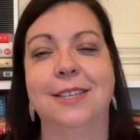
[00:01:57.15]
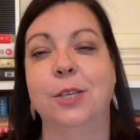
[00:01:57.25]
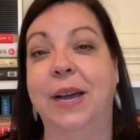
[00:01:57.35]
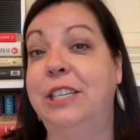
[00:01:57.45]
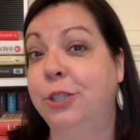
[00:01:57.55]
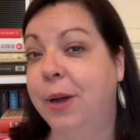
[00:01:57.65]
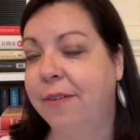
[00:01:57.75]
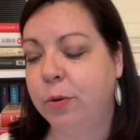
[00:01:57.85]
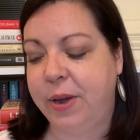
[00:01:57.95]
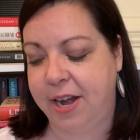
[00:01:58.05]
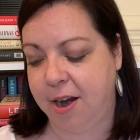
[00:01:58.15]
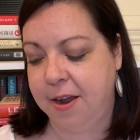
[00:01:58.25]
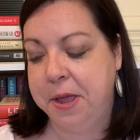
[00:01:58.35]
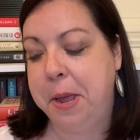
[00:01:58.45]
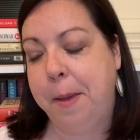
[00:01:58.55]
So I do have a winner,
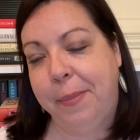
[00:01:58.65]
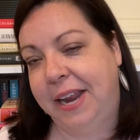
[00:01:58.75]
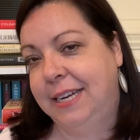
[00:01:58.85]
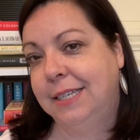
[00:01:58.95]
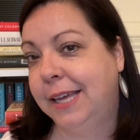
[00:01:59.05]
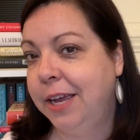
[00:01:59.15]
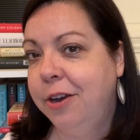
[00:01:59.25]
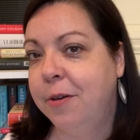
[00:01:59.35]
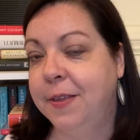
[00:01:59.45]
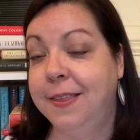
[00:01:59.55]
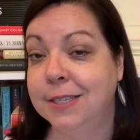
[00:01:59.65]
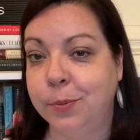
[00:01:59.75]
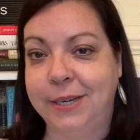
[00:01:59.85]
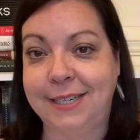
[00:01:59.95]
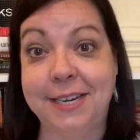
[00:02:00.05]
but I need to let you know that this
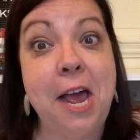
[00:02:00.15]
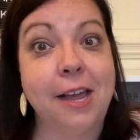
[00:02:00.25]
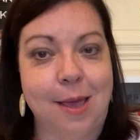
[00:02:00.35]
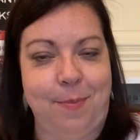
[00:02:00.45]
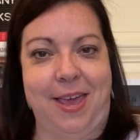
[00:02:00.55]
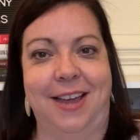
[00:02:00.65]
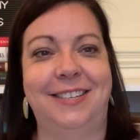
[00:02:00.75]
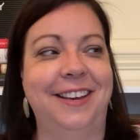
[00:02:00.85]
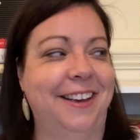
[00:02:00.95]
one did not get picked,